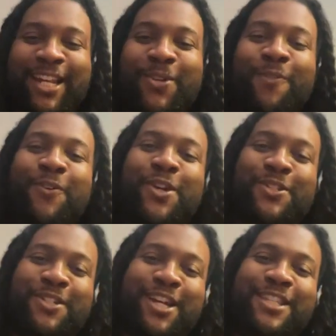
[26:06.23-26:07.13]
like that little
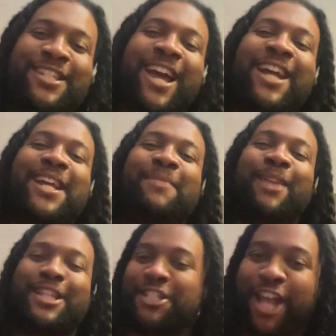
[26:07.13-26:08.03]
voice on the other side here. They
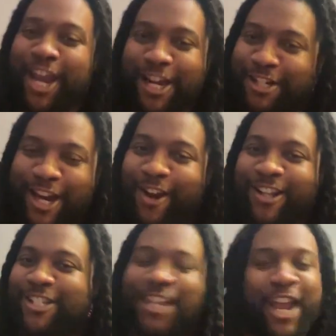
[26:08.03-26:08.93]
be like, say it,
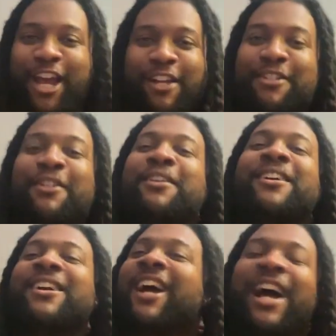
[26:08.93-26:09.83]
Derek, say it.
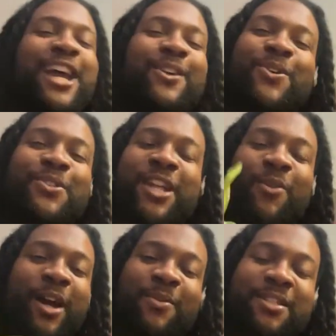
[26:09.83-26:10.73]
I ain't going to
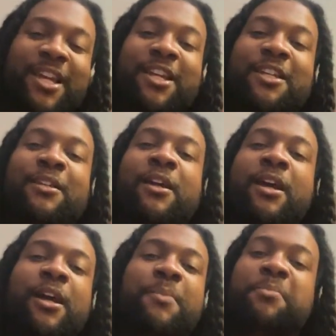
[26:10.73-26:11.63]
say what I was thinking,
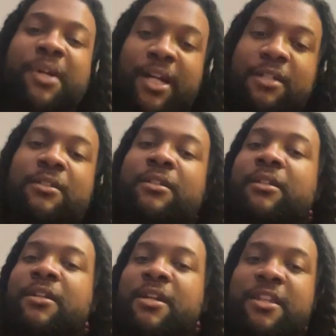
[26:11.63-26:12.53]
but
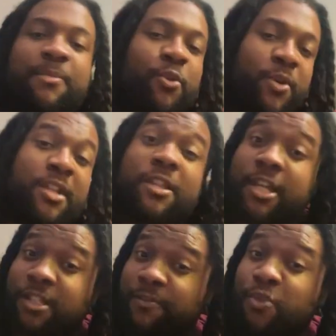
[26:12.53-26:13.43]
them green
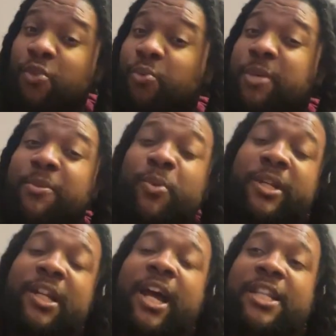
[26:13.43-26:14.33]
things, if you could read
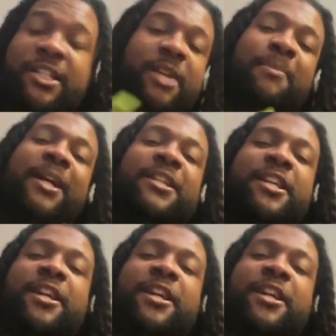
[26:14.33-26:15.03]
between the lines, get my